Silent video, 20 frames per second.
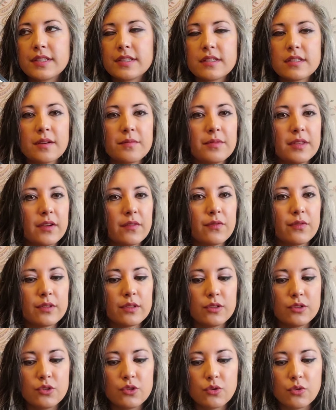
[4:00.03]
in something for
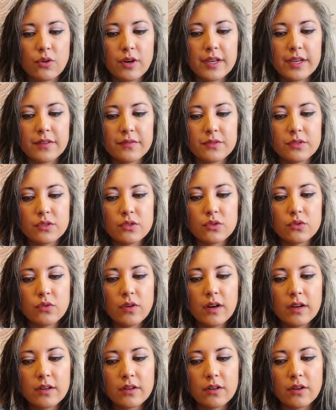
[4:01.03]
the joy of
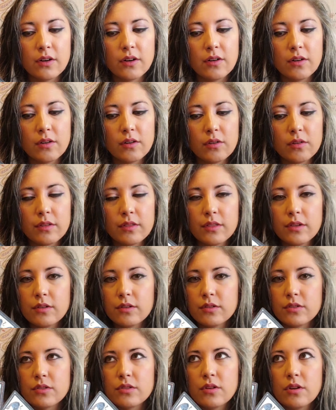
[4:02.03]
struggle,
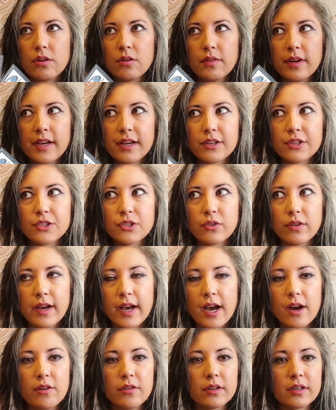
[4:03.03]
there's no actual
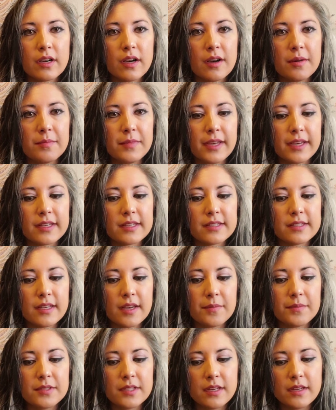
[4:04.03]
outcome
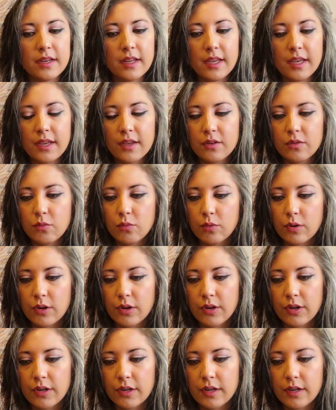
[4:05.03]
except an
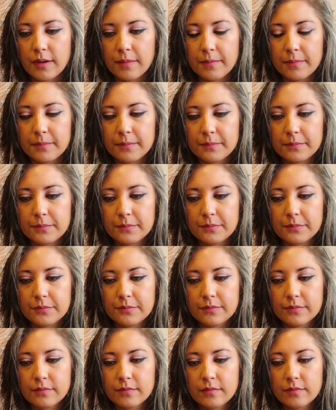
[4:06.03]
inward,
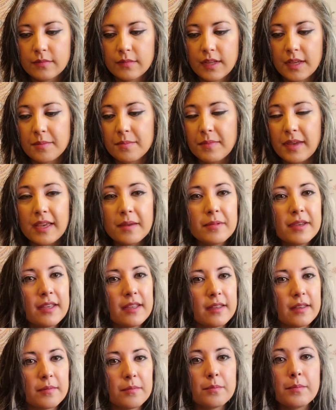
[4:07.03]
and
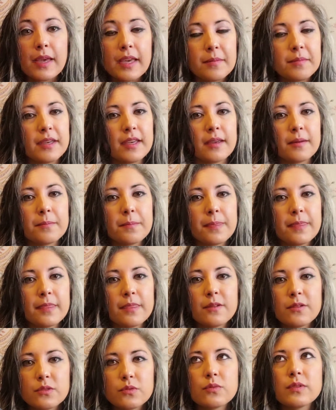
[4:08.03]
maybe, maybe,
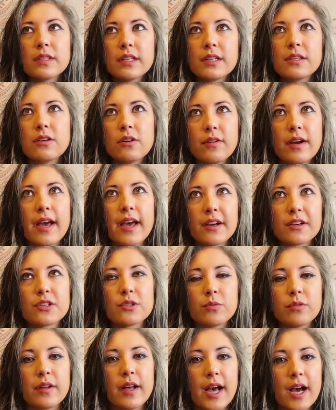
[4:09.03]
there's really no
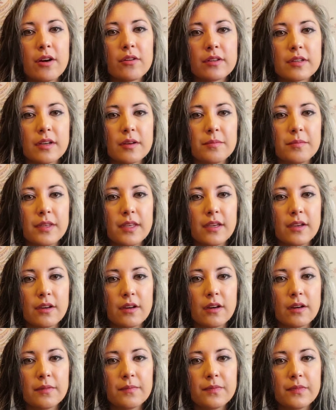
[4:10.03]
actual outcome
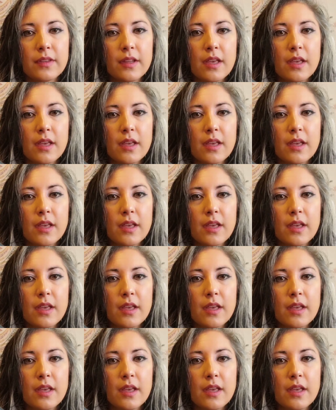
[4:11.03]
here.